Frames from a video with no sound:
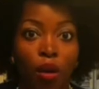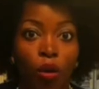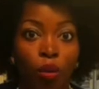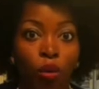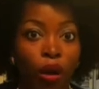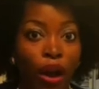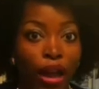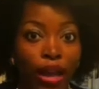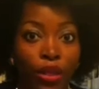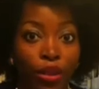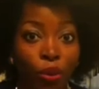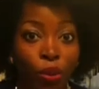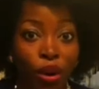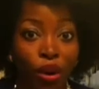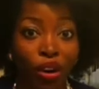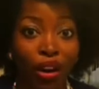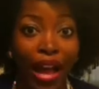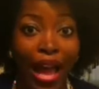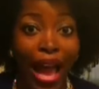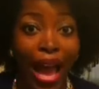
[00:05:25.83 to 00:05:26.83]
what in the
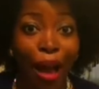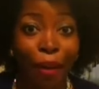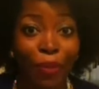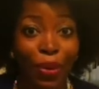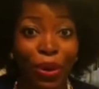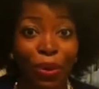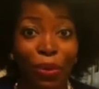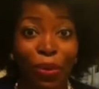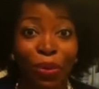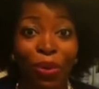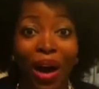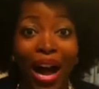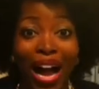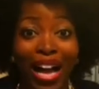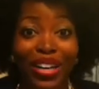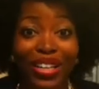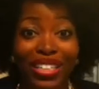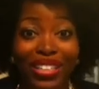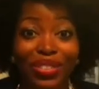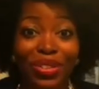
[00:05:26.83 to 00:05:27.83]
world happened?
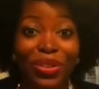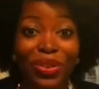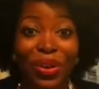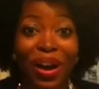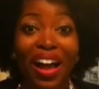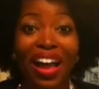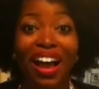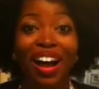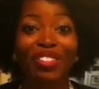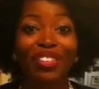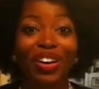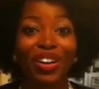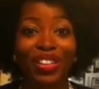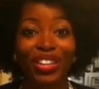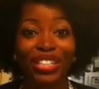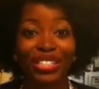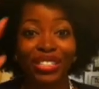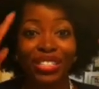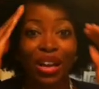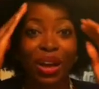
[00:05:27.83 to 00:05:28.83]
Why do I have all
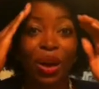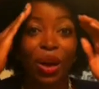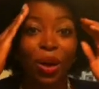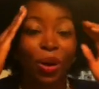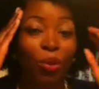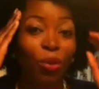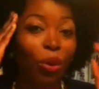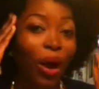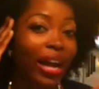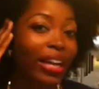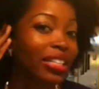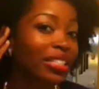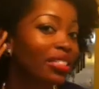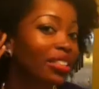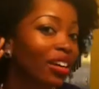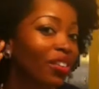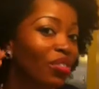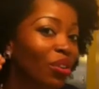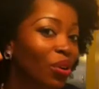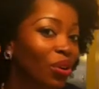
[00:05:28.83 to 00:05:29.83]
this white
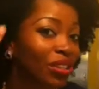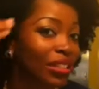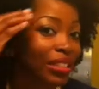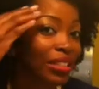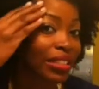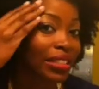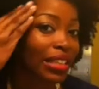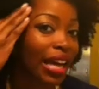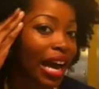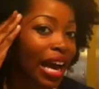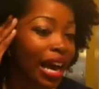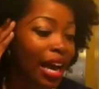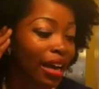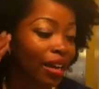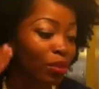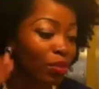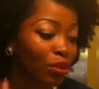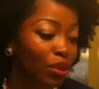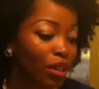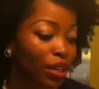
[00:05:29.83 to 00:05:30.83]
stuff on the
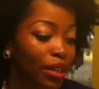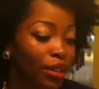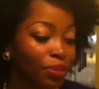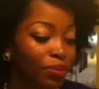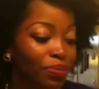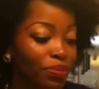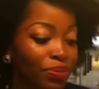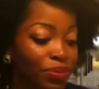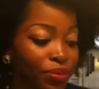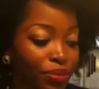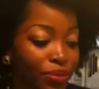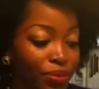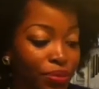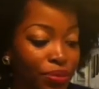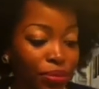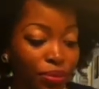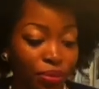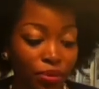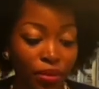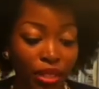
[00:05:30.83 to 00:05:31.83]
side? But
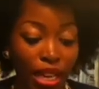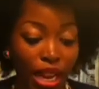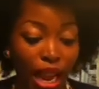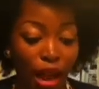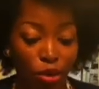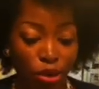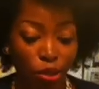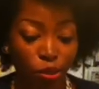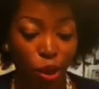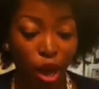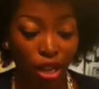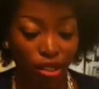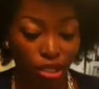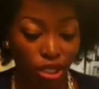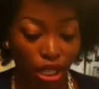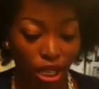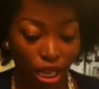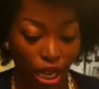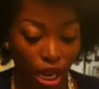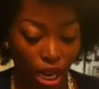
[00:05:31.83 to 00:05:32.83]
I was
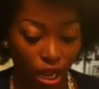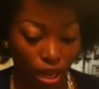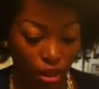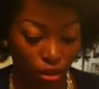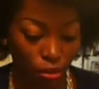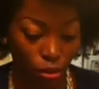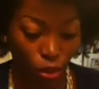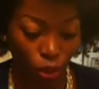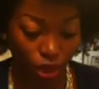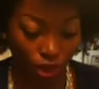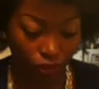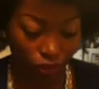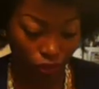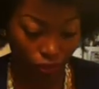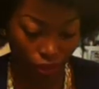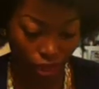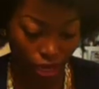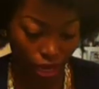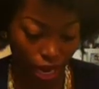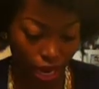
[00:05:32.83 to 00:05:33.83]
watching one of
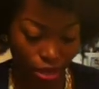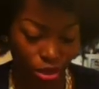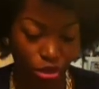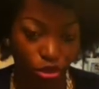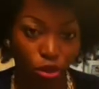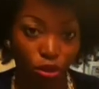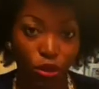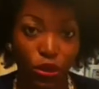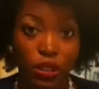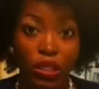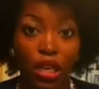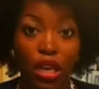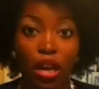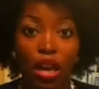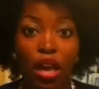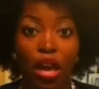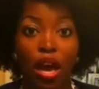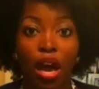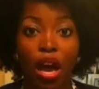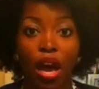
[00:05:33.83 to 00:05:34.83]
the Naturals
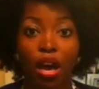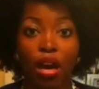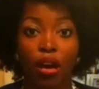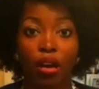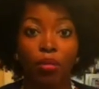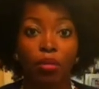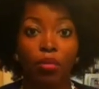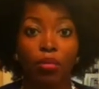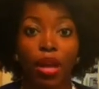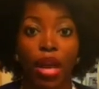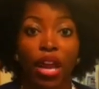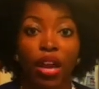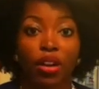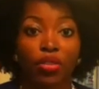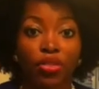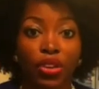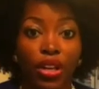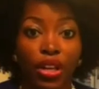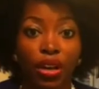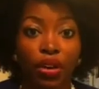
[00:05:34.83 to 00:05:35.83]
hair
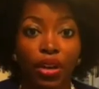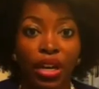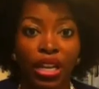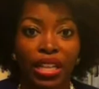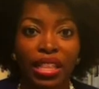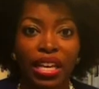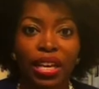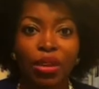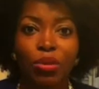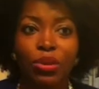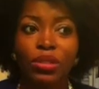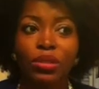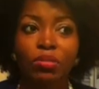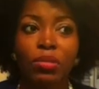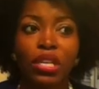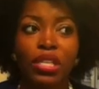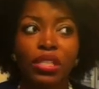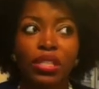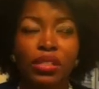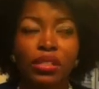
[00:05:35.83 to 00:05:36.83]
video, and I think it was
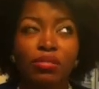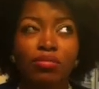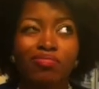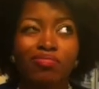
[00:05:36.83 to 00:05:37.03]
Miss